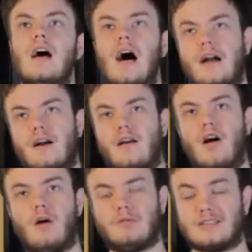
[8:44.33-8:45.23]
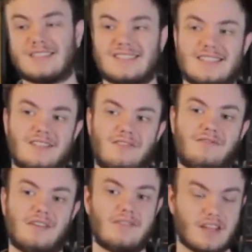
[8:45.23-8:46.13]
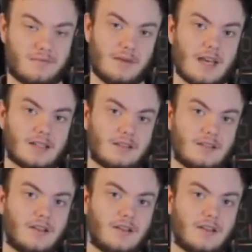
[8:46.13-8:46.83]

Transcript: I got an almost consistent 50 FPS.